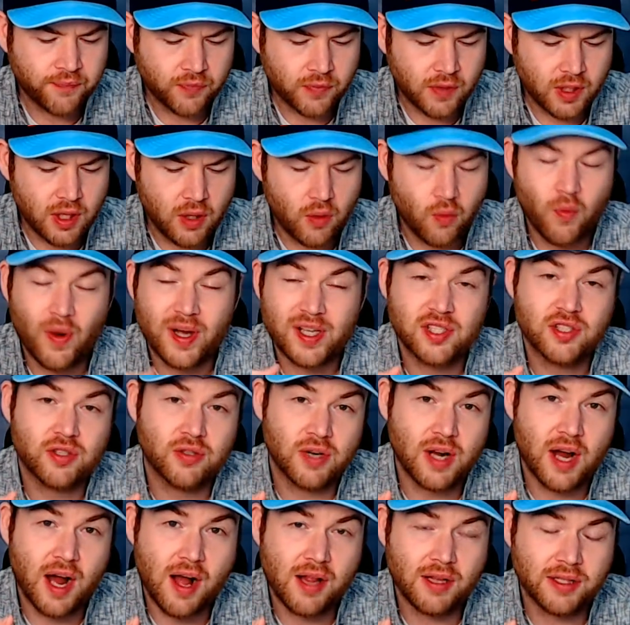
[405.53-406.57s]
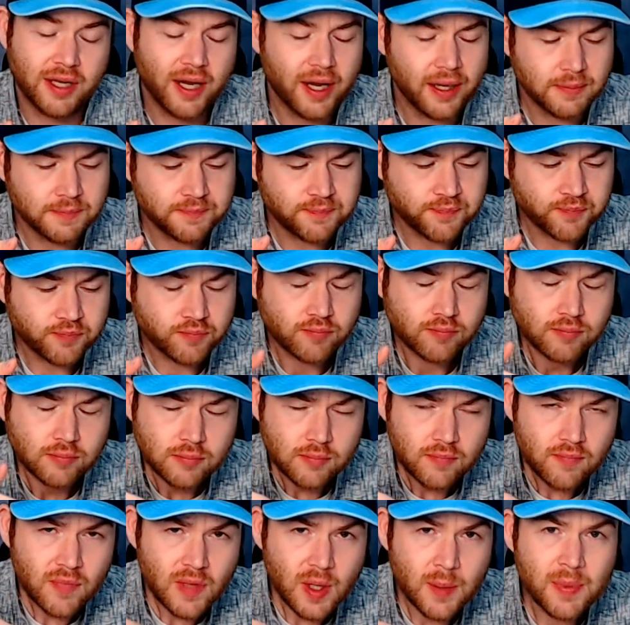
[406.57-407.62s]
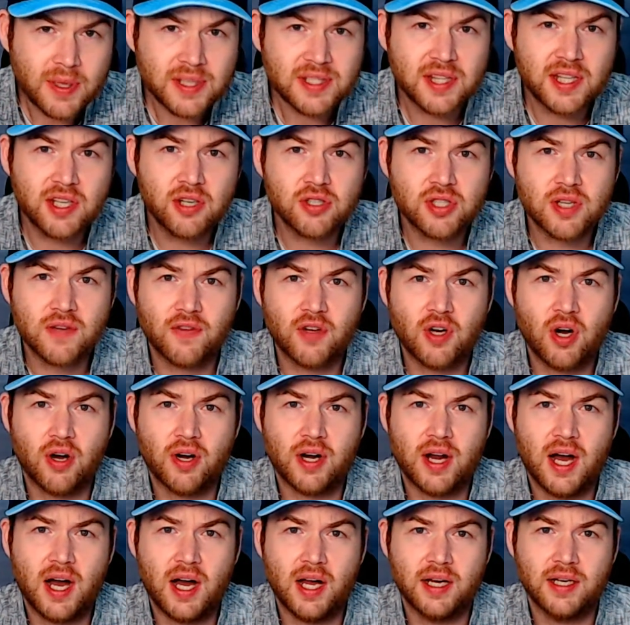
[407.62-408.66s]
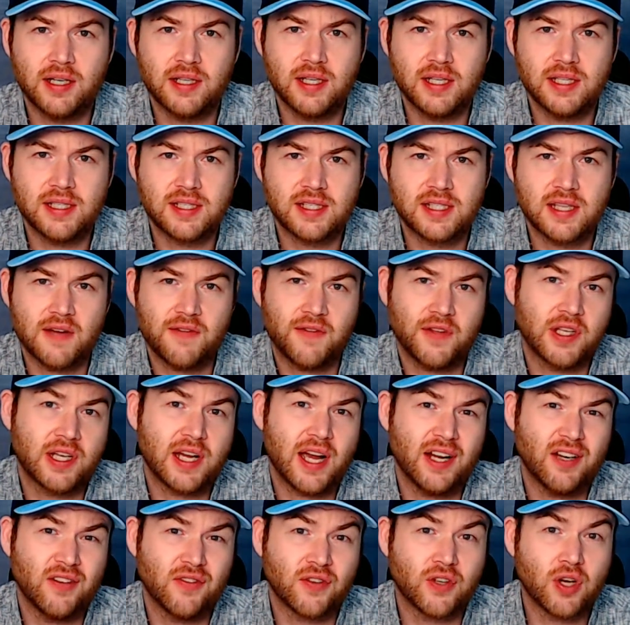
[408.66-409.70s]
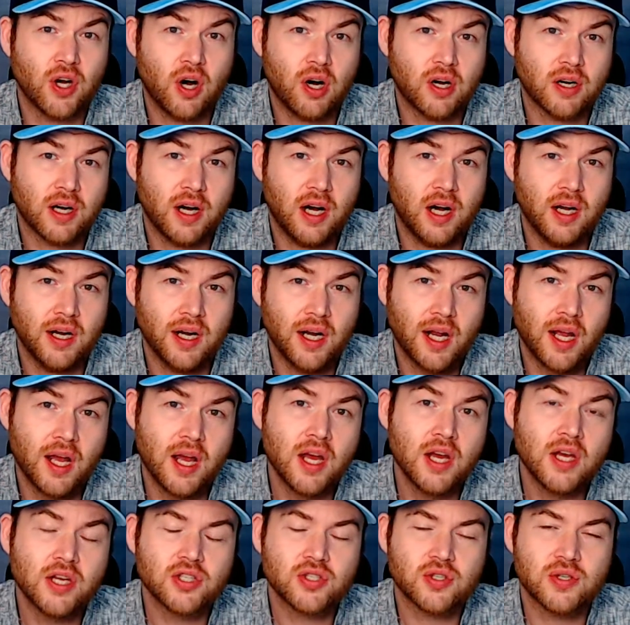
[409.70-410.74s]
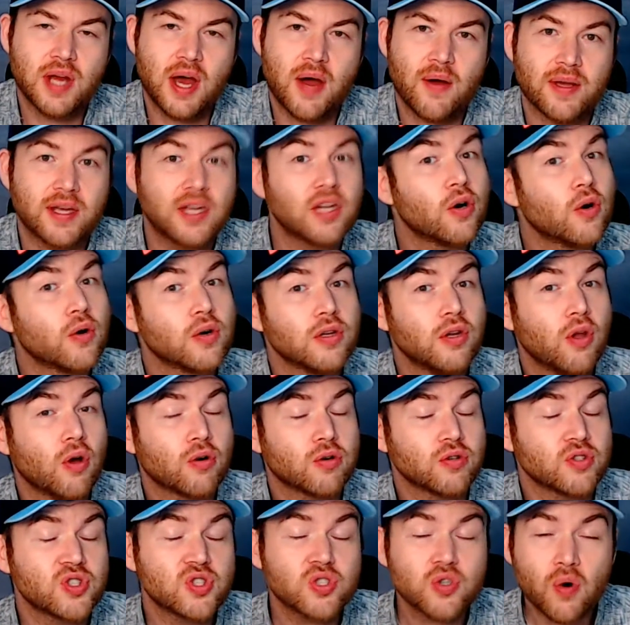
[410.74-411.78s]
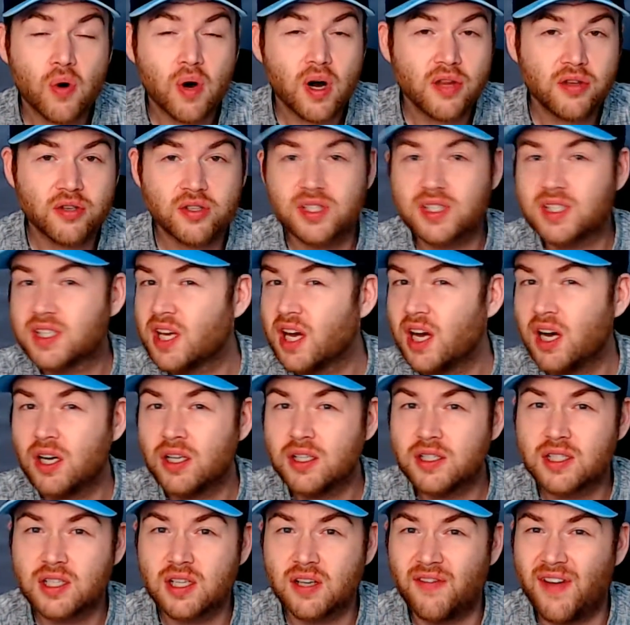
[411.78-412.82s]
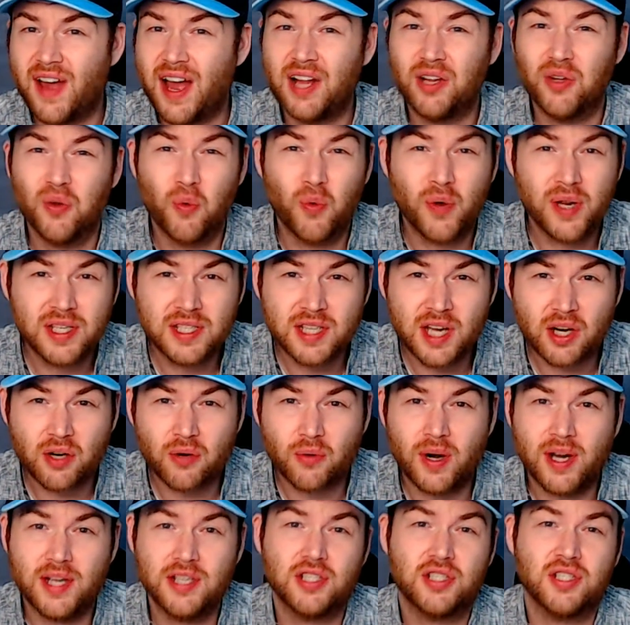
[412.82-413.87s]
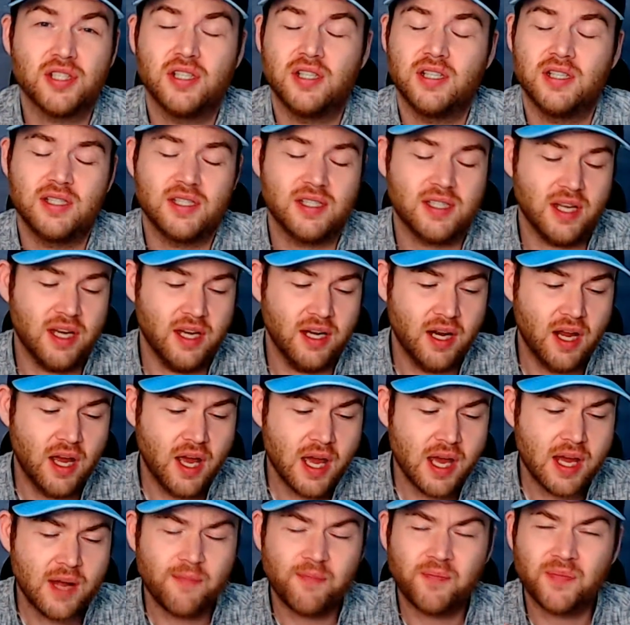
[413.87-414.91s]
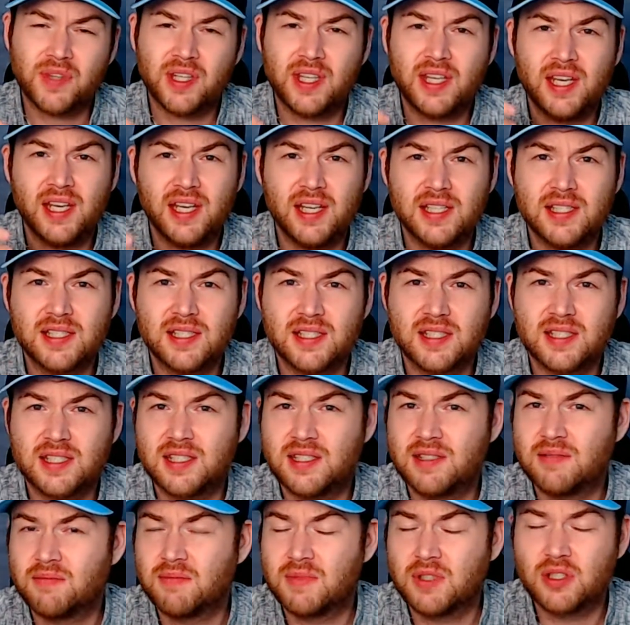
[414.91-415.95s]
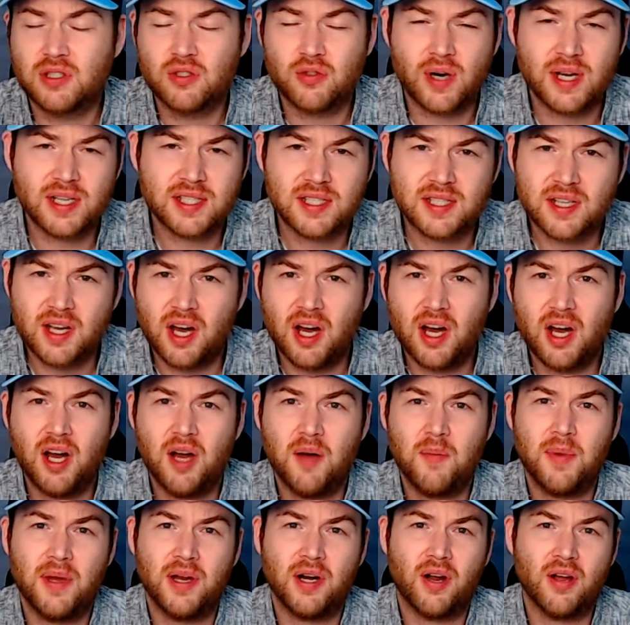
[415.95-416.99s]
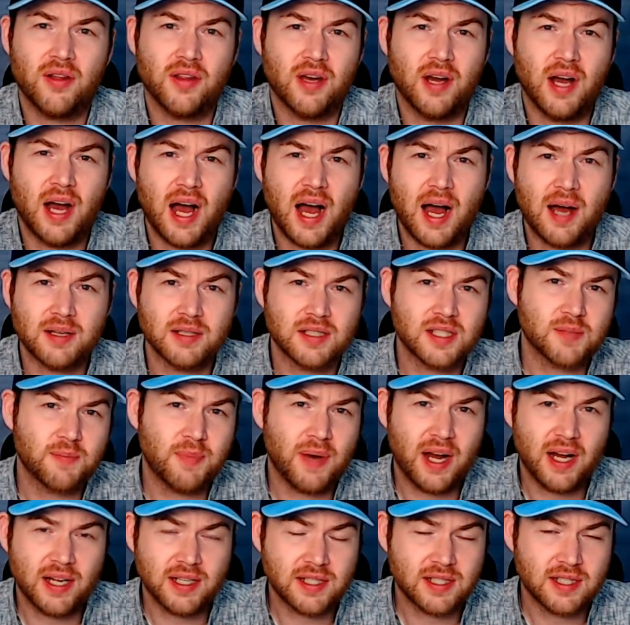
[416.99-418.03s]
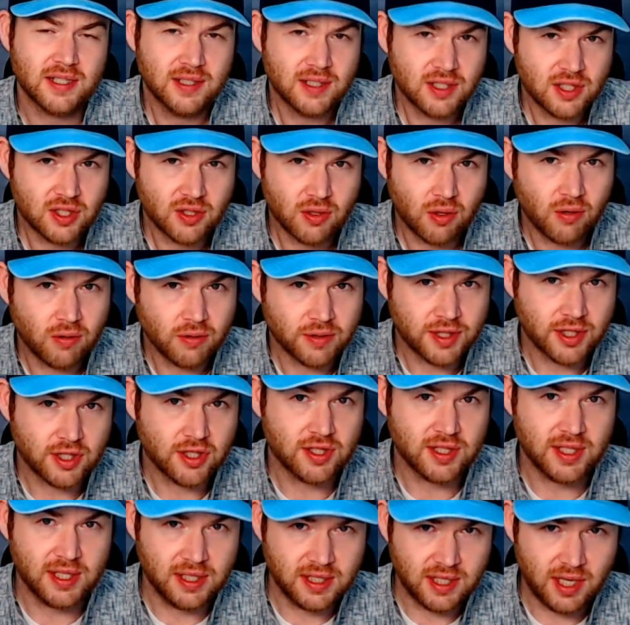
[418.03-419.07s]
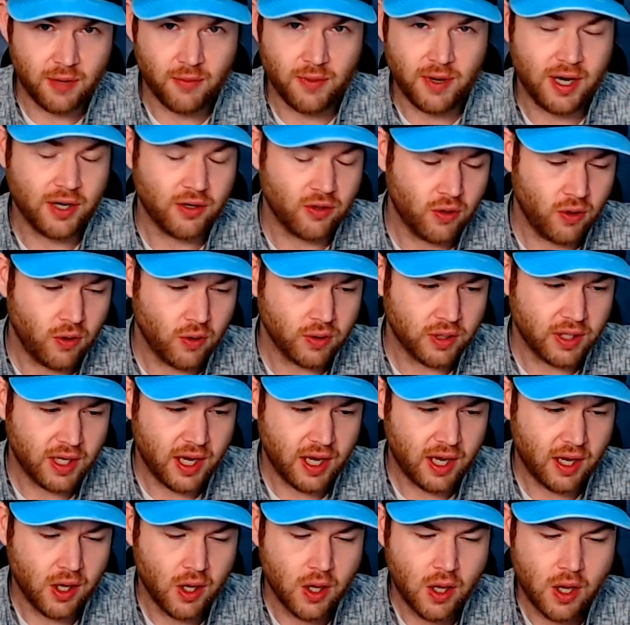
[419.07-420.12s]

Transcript: a Western holiday. But as the years have gone on, it's definitely kind of caught on. So now I can go to the local store and there's tons of Halloween decorations and kids dress up and all the hot spots in Seoul, such as Itaewon or Hongdae,